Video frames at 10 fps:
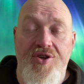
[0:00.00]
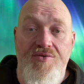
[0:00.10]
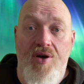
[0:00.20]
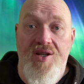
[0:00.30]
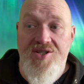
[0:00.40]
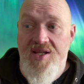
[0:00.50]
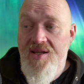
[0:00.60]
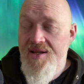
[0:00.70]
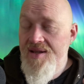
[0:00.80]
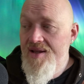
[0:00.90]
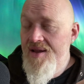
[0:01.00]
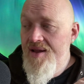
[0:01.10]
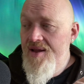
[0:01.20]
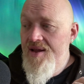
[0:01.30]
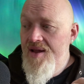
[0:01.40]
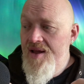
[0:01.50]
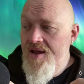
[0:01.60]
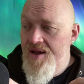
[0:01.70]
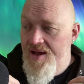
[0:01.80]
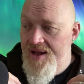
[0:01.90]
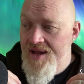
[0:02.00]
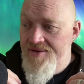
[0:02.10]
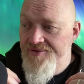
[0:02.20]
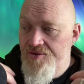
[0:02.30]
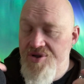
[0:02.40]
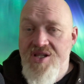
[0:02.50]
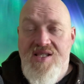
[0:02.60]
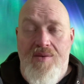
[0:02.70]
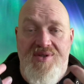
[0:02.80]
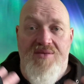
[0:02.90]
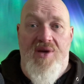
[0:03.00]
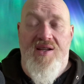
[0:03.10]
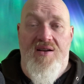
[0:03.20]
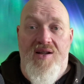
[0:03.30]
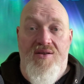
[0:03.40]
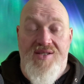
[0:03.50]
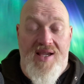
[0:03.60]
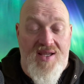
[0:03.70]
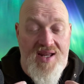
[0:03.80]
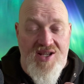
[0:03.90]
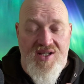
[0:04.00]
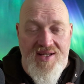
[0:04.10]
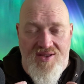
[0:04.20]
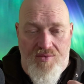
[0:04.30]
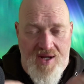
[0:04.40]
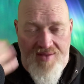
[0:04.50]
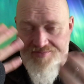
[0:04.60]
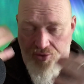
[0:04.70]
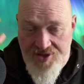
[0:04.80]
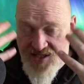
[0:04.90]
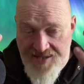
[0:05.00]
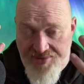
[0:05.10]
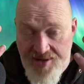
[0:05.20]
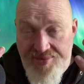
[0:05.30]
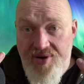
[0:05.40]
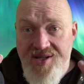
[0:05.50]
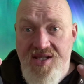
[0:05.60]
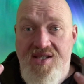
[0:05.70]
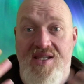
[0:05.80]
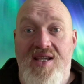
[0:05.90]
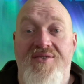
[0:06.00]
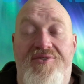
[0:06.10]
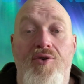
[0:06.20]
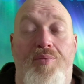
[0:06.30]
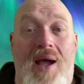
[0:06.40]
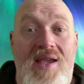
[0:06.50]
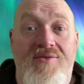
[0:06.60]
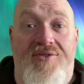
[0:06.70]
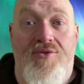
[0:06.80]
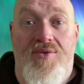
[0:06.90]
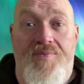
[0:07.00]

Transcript: urology. And forcing someone to make eye contact can actually, the way the autistic brain processes it, it can feel painful.